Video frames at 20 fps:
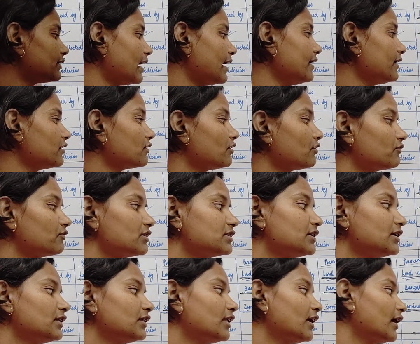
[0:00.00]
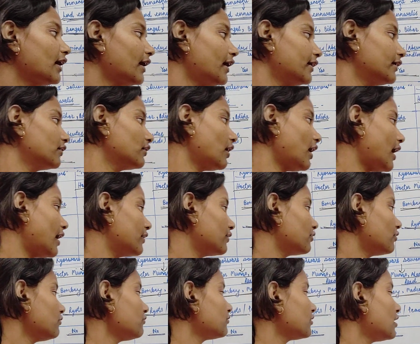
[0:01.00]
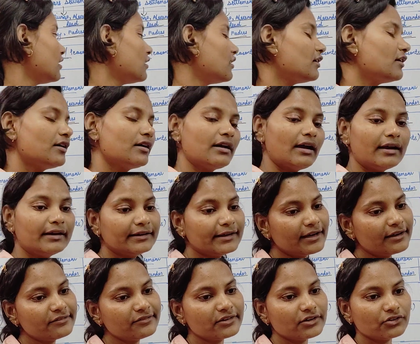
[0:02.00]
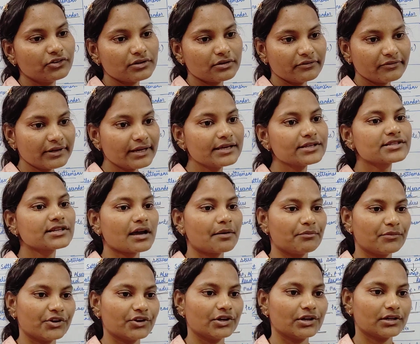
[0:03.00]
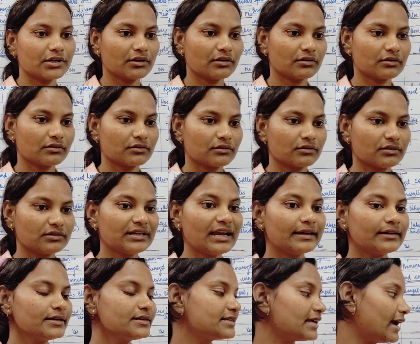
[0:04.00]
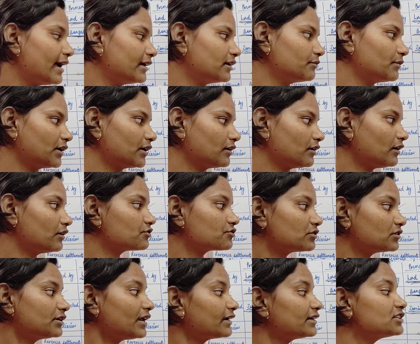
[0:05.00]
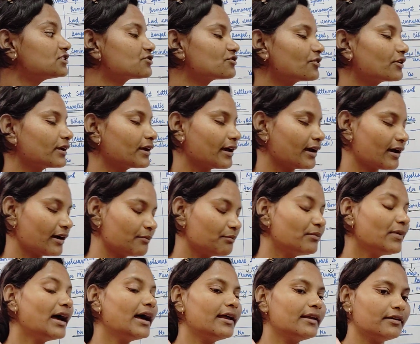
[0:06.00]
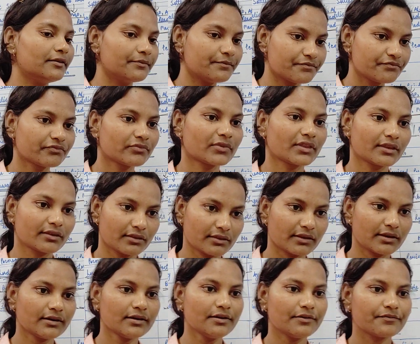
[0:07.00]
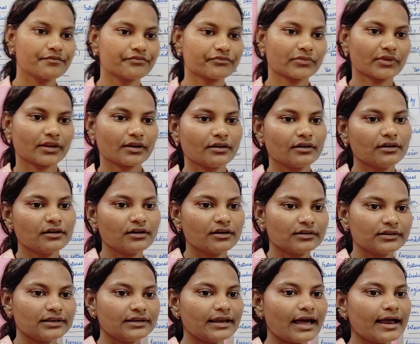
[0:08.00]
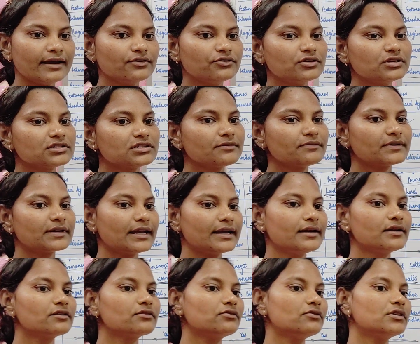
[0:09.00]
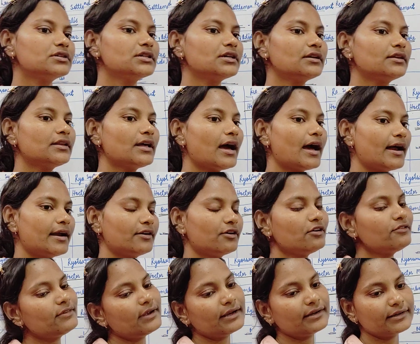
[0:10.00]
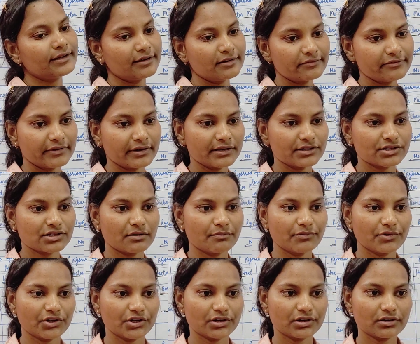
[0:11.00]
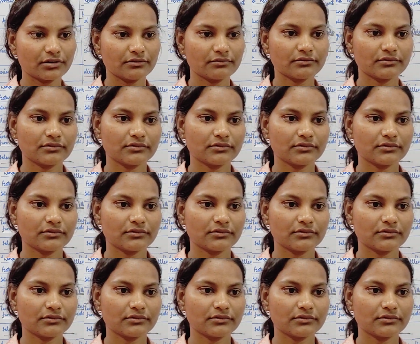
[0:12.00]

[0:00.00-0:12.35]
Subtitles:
right was in the hand of entire village community. That is headman. Mahal. Okay. The land ownership right was in the hand of entire village community.